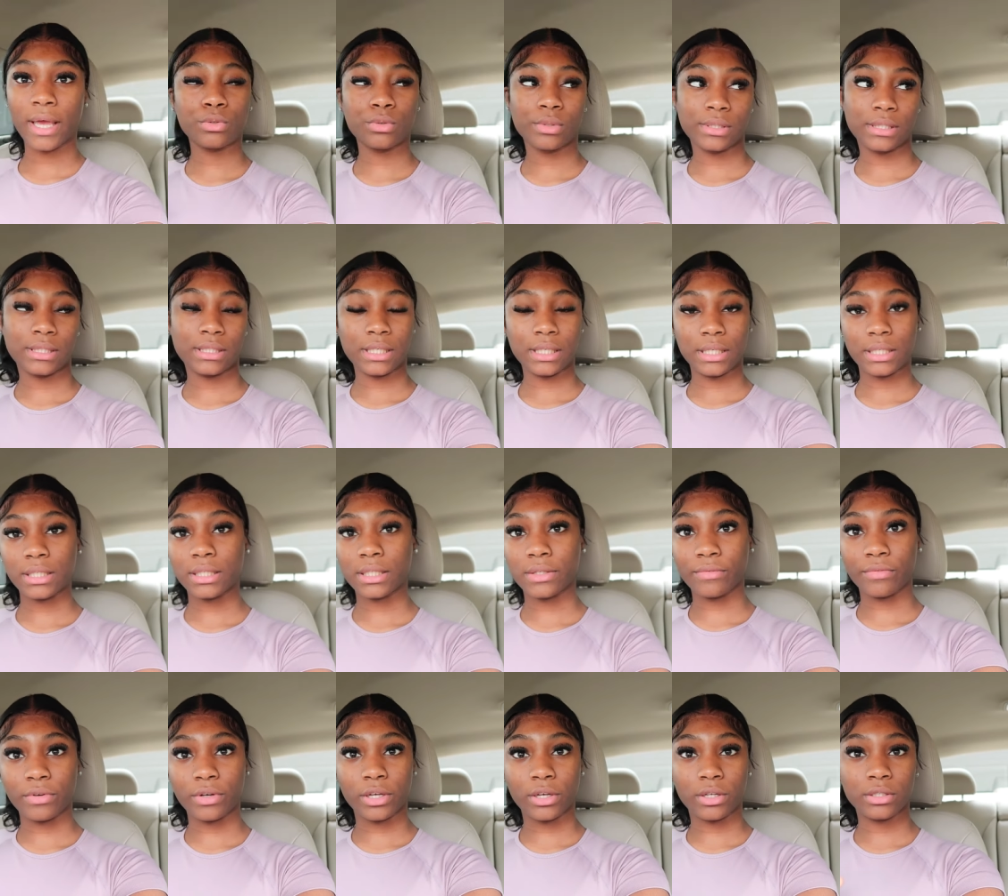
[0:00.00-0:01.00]
towards the end of
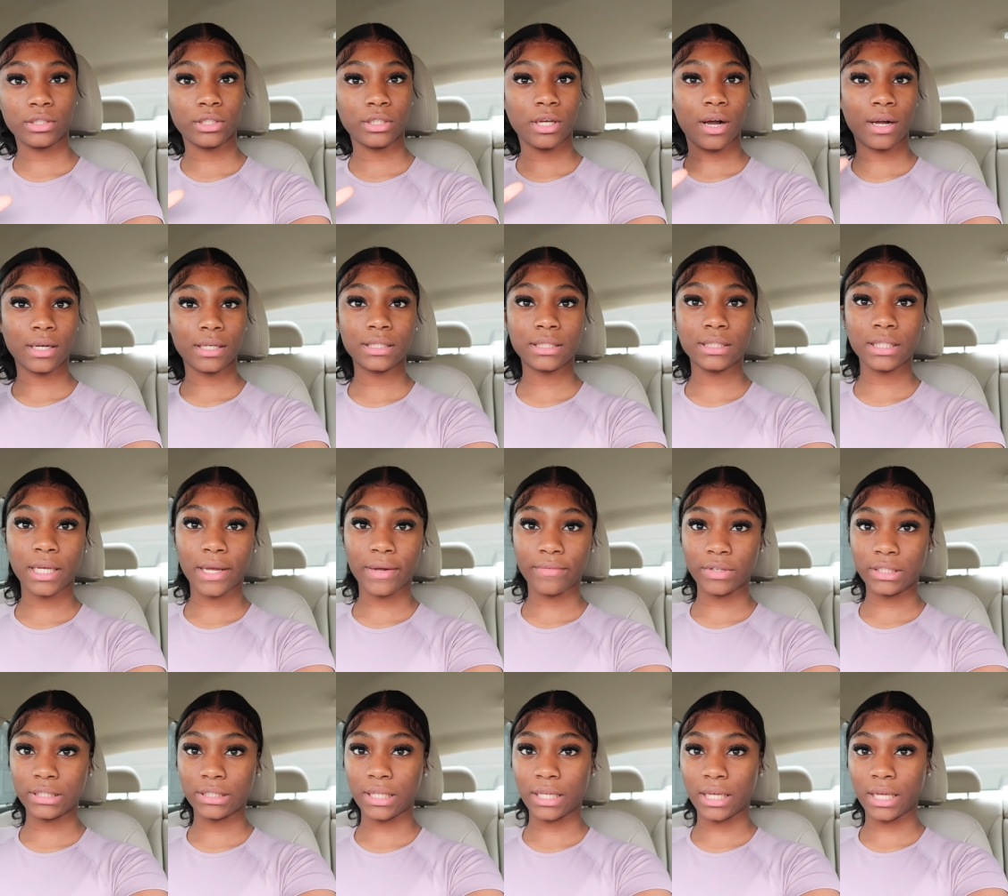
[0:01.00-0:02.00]
the video so y'all can see
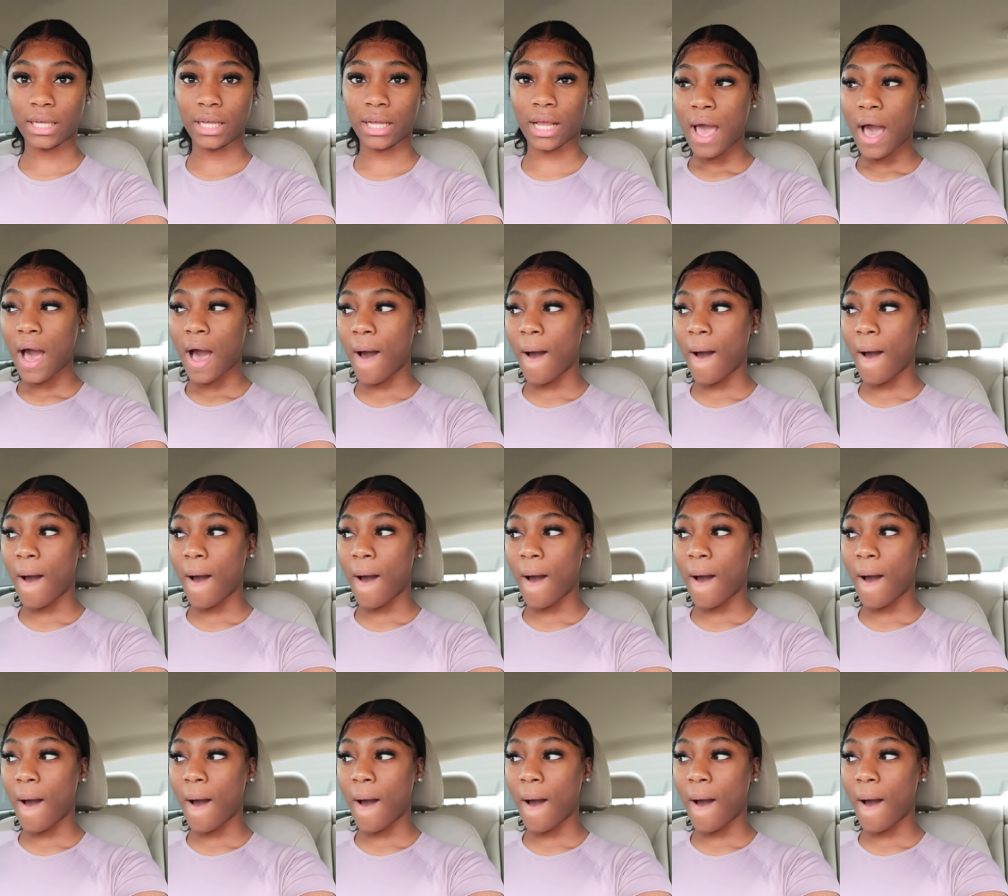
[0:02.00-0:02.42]
everything.